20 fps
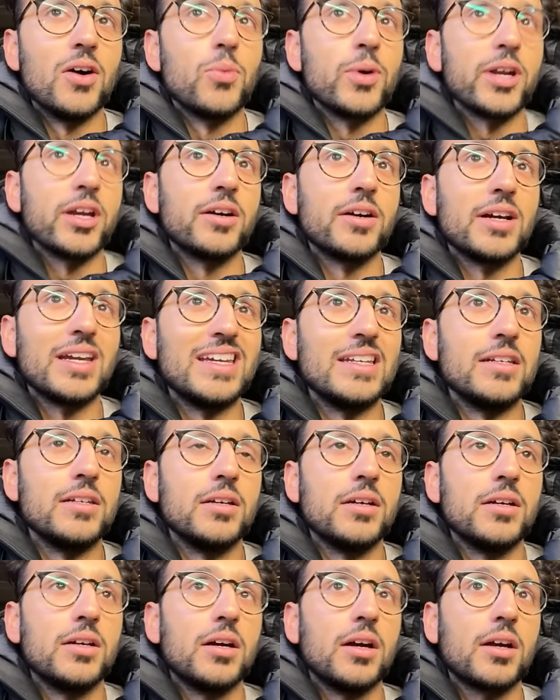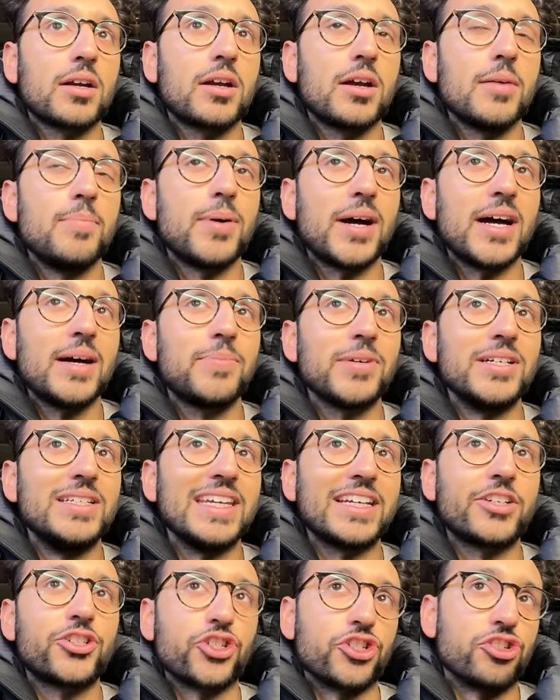we are in kebab
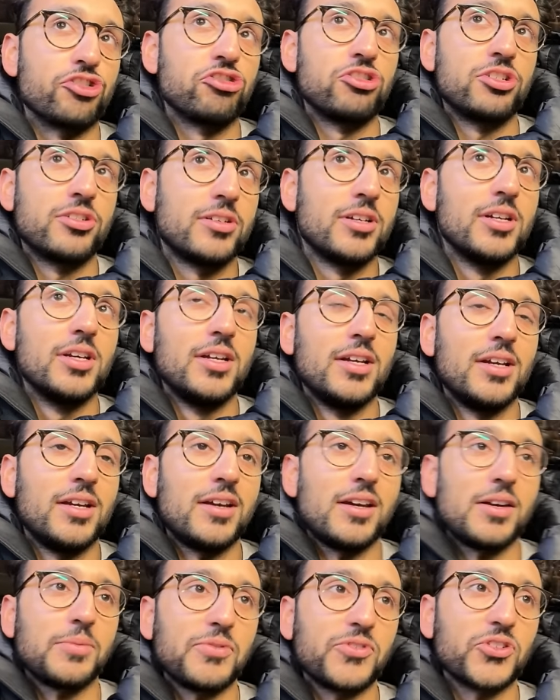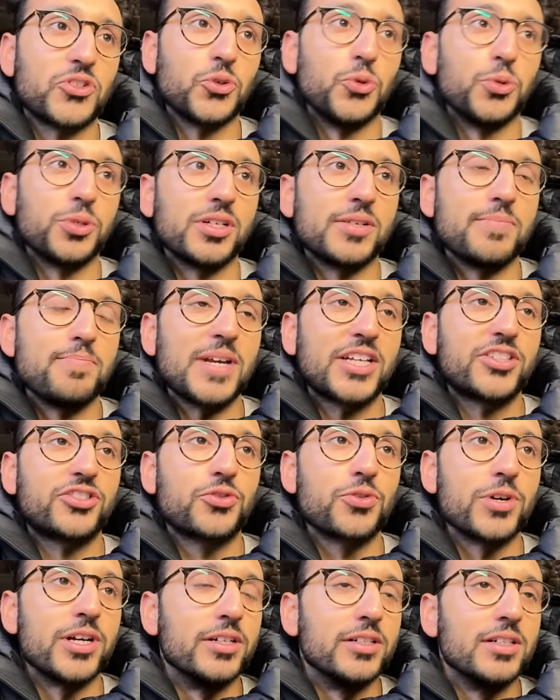addiction. And we've just ordered a mixed
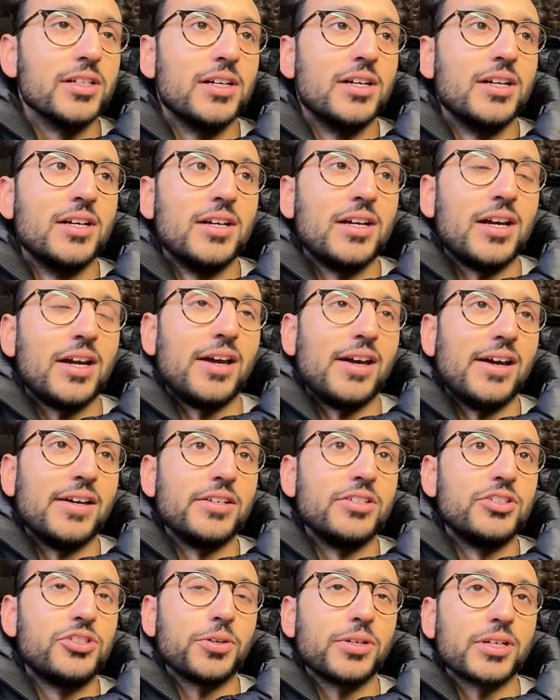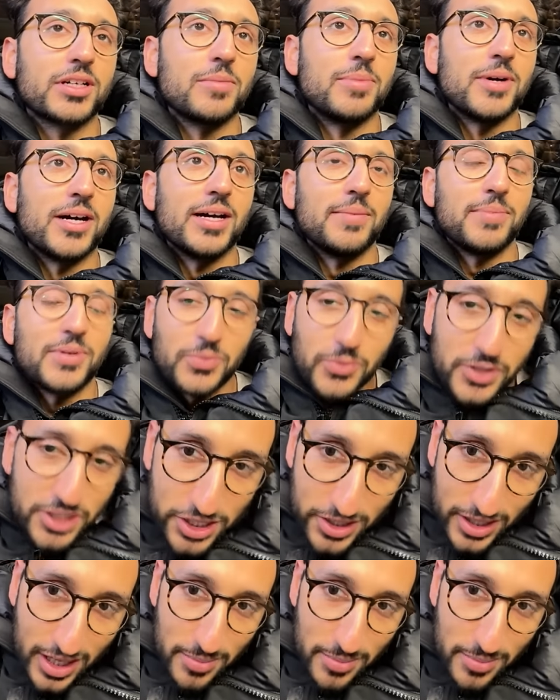grill and a doner kebab, and what did you get,